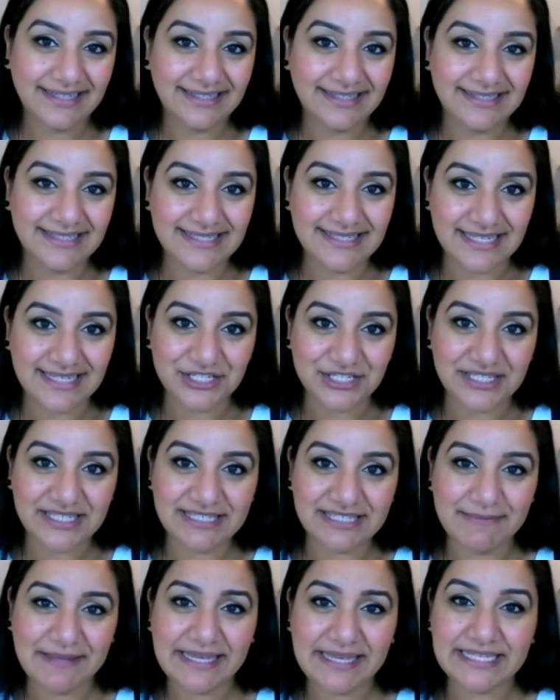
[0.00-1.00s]
decisions
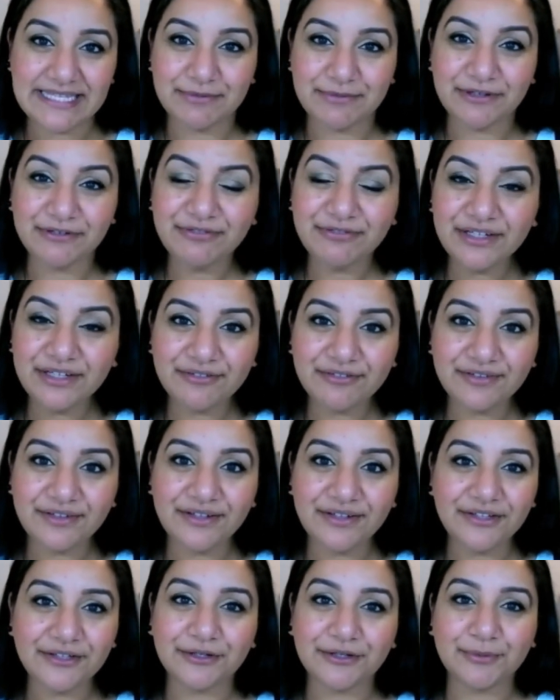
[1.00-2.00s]
because we're
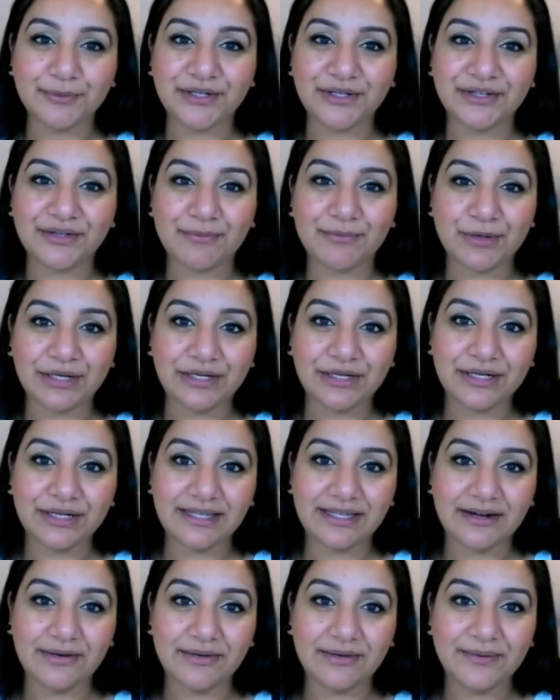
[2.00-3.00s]
fearful or we're
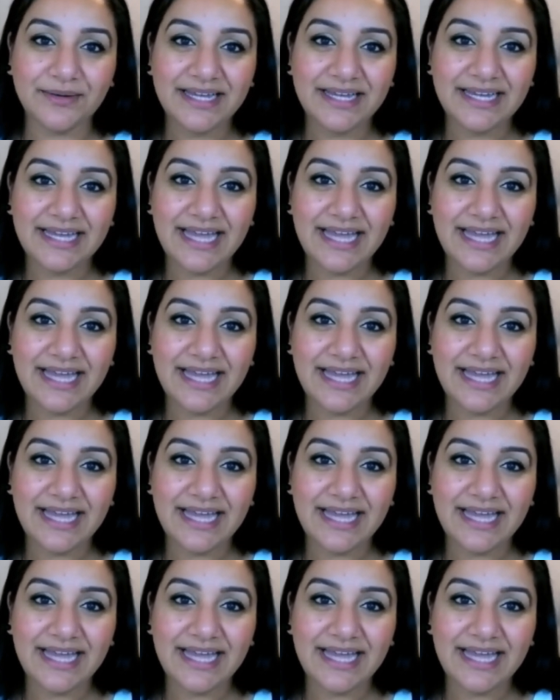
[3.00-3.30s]
you know,